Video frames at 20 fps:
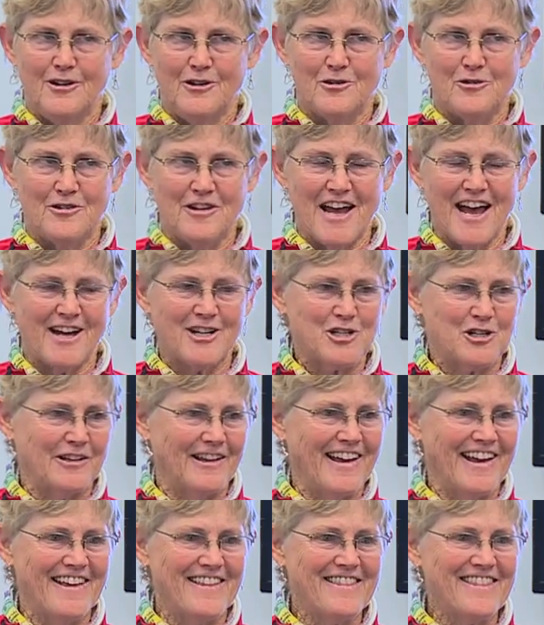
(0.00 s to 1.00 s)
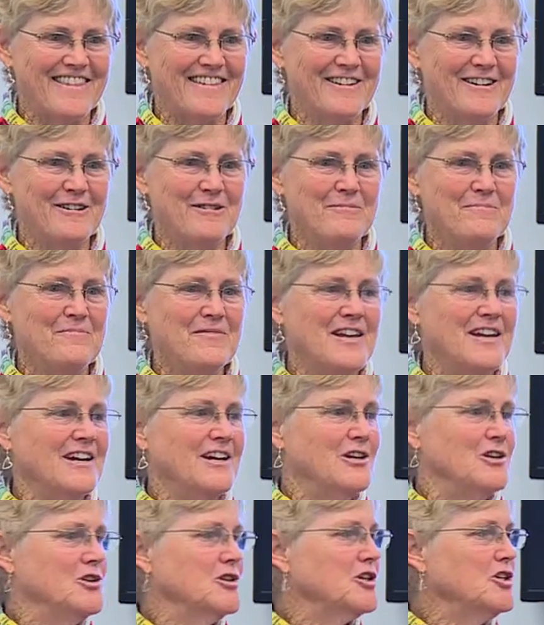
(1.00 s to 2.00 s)
national anthem.
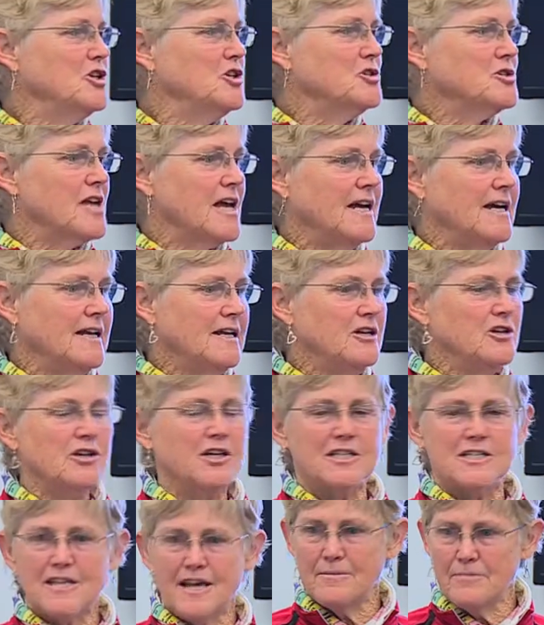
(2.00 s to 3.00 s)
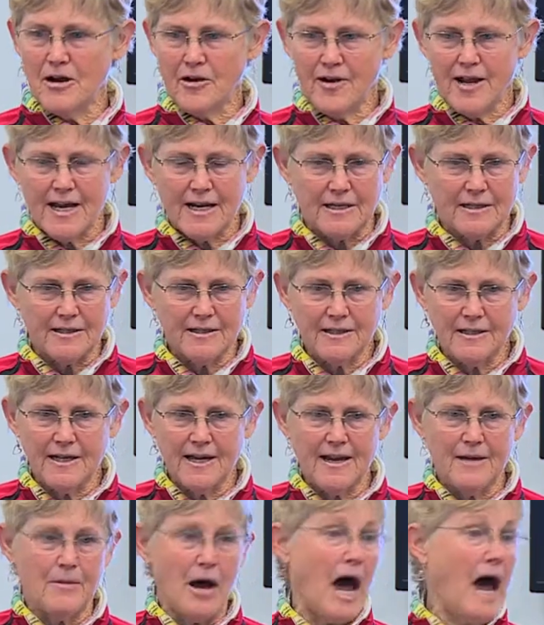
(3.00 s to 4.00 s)
You can use any, you can Mary Had a Little
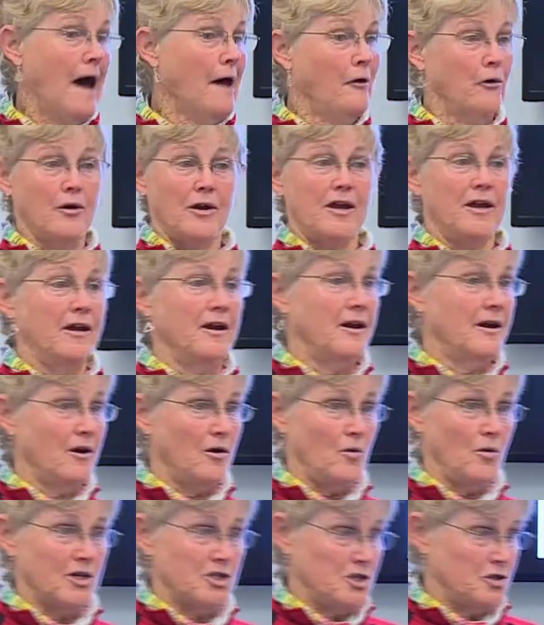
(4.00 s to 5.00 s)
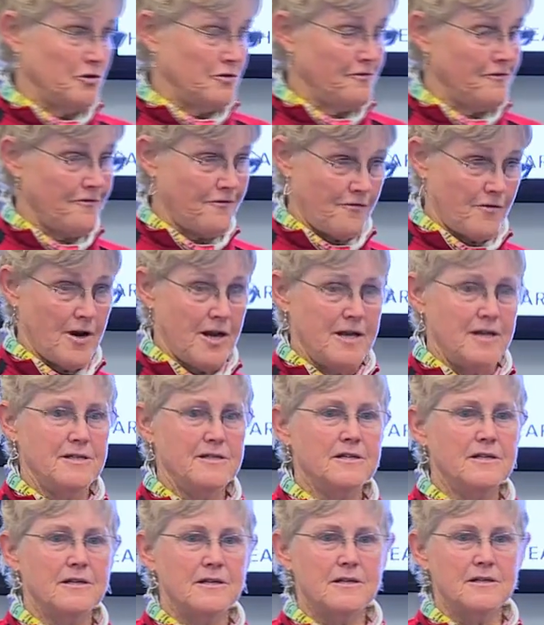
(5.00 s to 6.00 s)
Lamb. I don't care what your
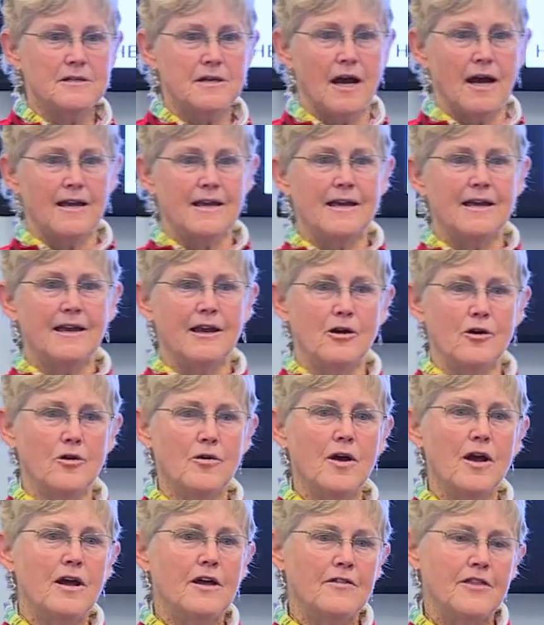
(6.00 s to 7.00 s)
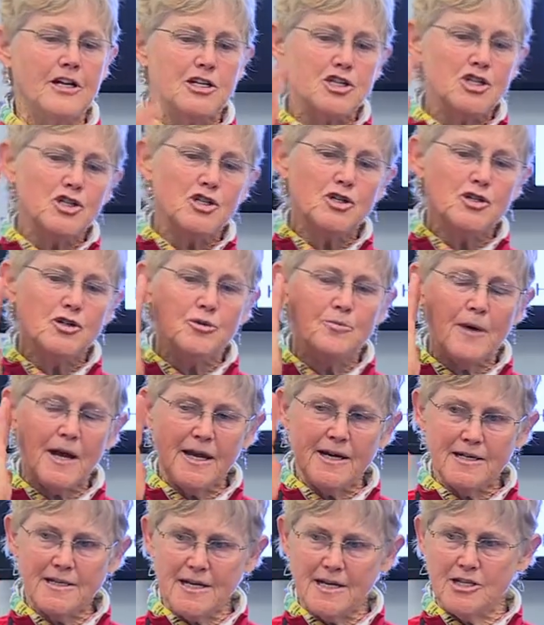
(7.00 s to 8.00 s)
phrase is. I care that you
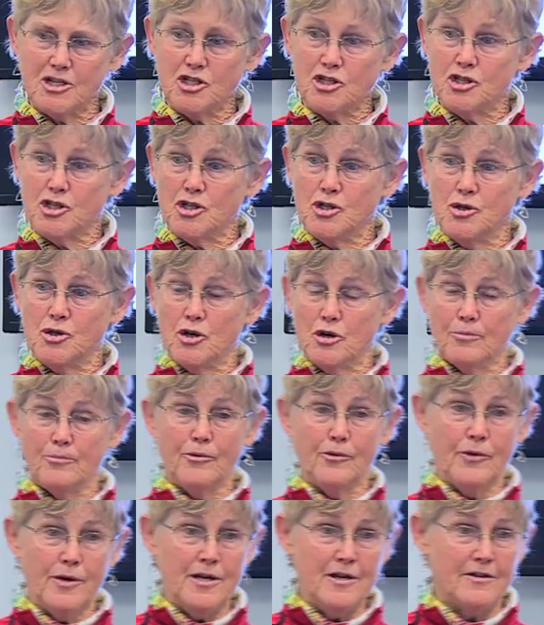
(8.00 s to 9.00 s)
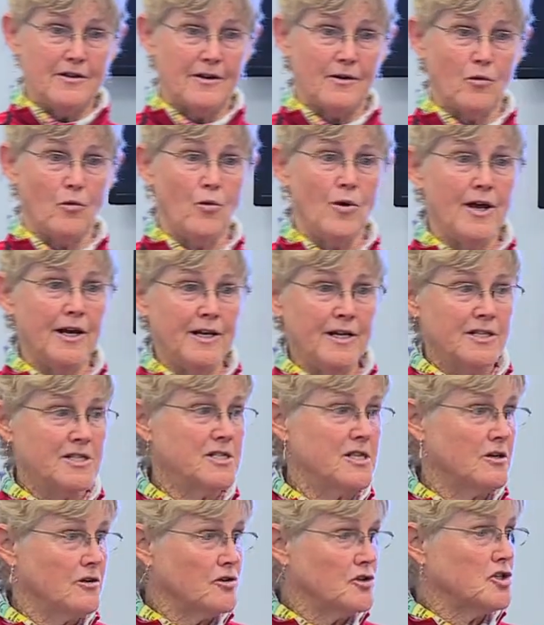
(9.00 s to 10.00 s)
pay attention to your breathing. When is
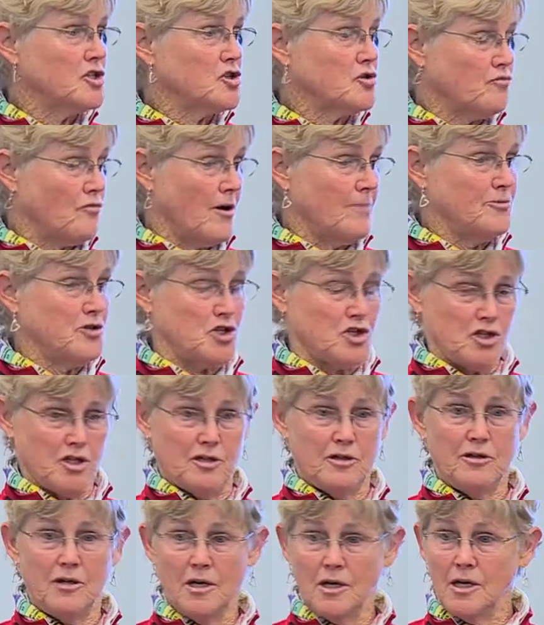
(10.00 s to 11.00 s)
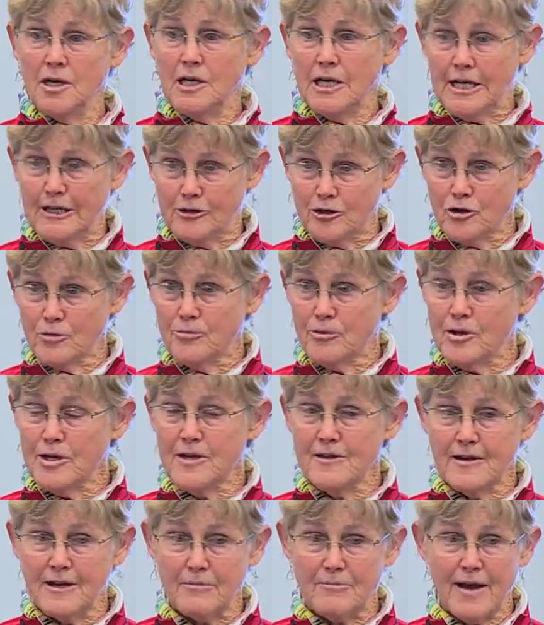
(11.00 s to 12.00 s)
there disruption in your
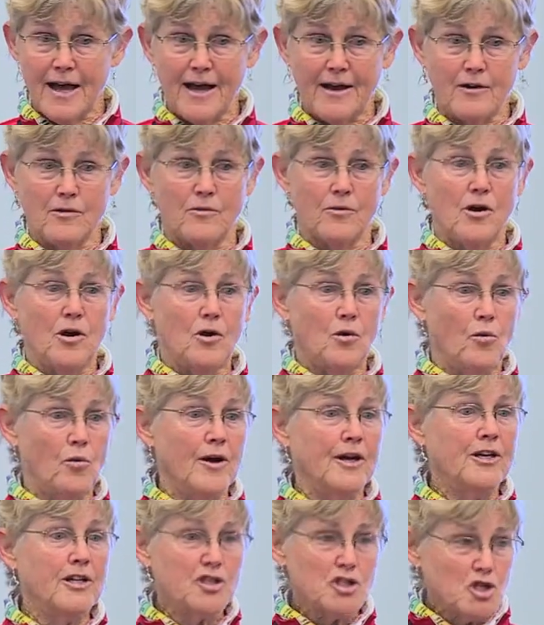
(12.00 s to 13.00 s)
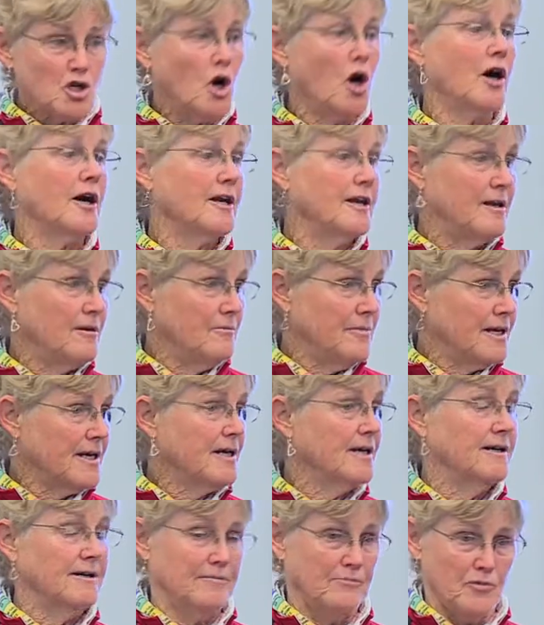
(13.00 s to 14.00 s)
breathing pattern? When does talking
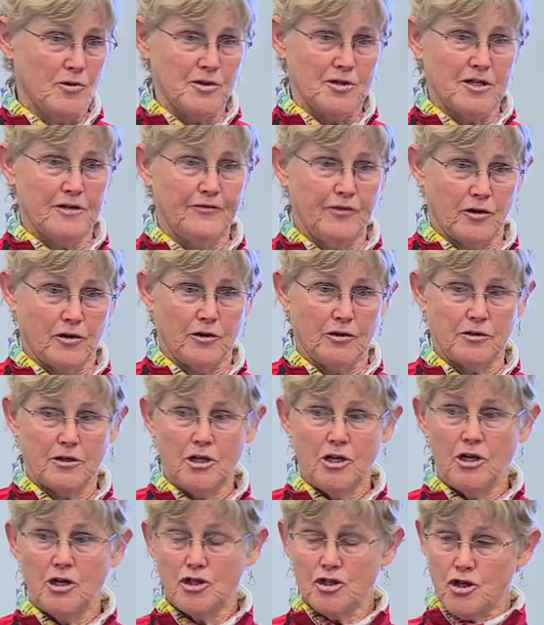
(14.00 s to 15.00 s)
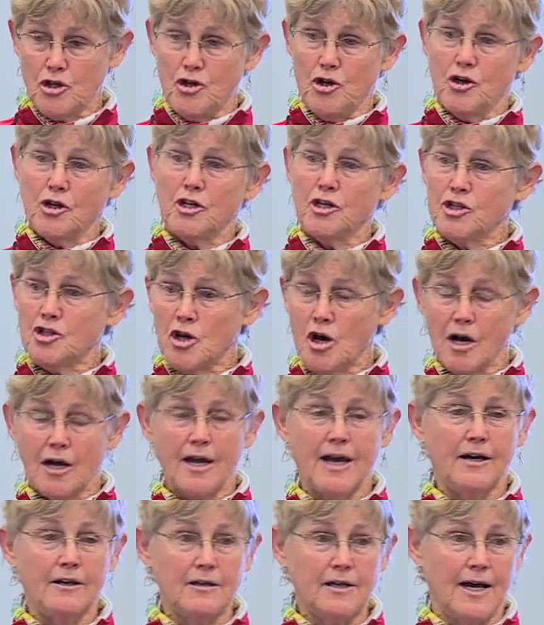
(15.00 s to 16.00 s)
become more difficult? So you're going to
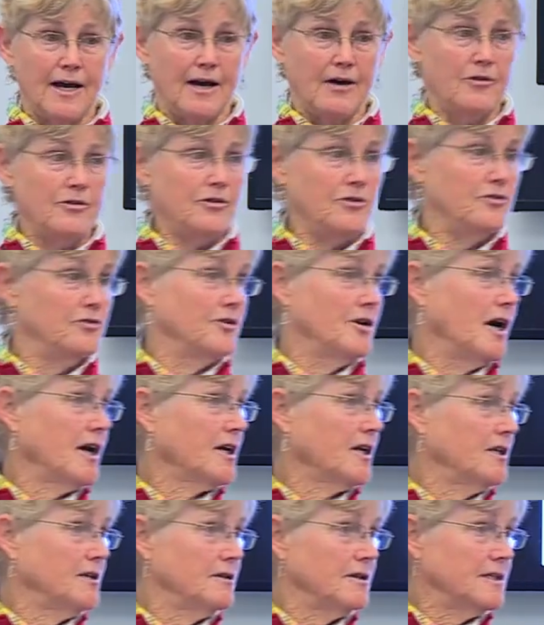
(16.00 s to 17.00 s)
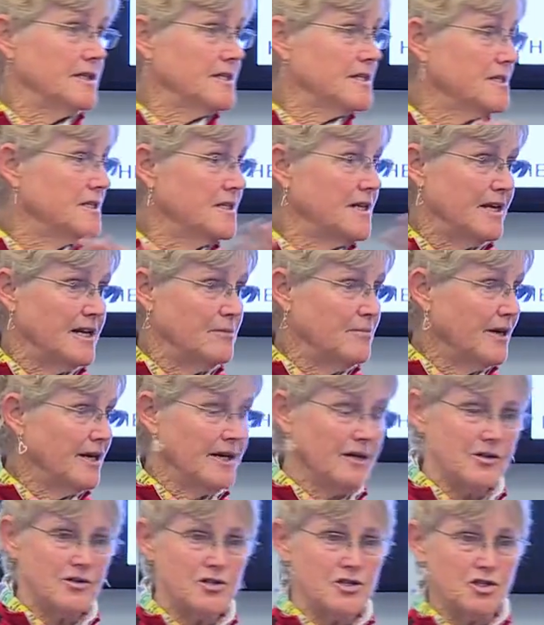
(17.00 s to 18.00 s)
talk out loud. You're not going to listen to
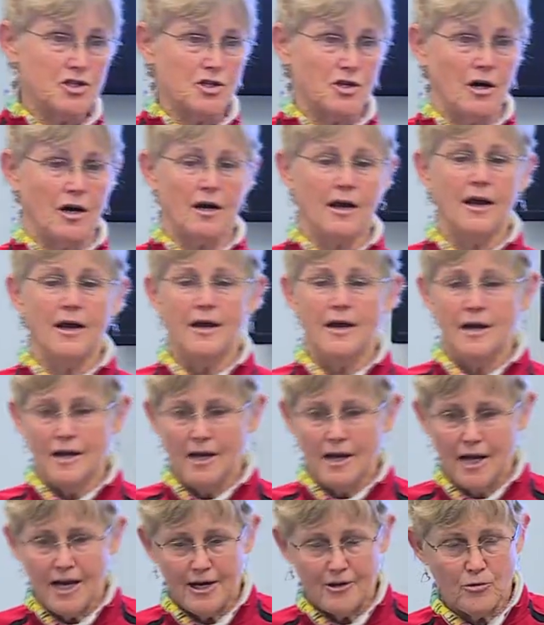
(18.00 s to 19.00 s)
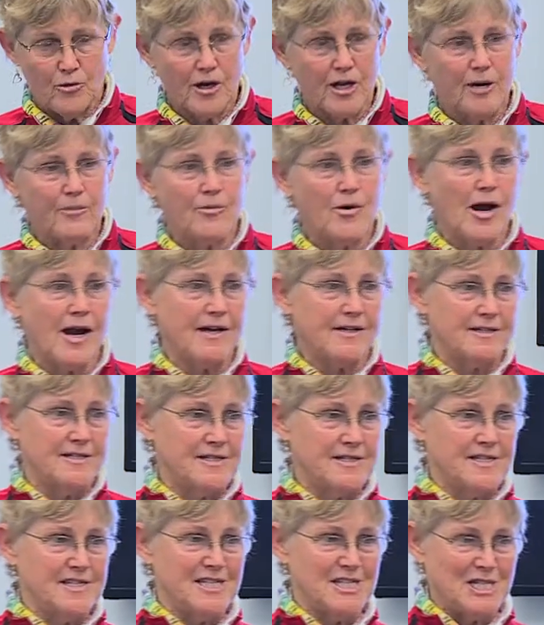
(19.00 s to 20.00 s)
anybody else's talk. And we're going to
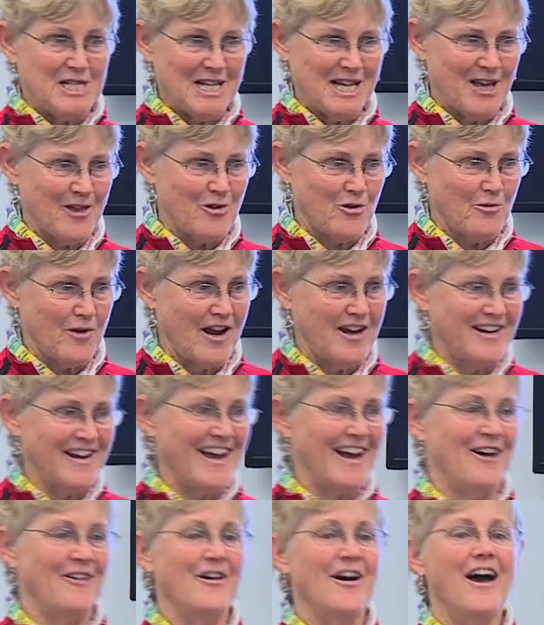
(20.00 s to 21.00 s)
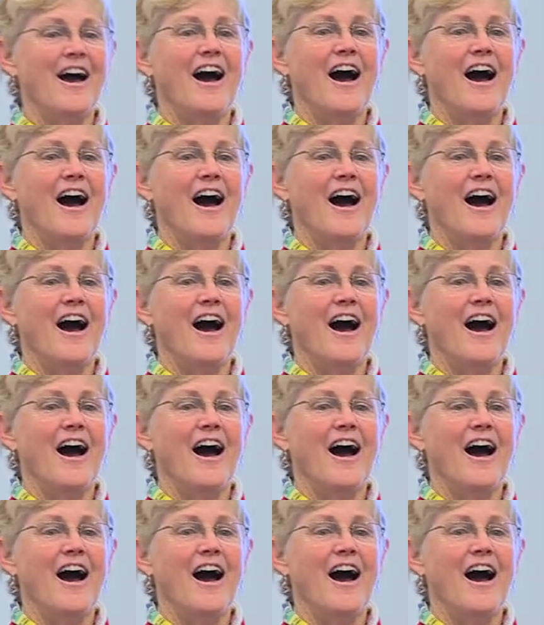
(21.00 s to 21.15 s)
practice this together right now.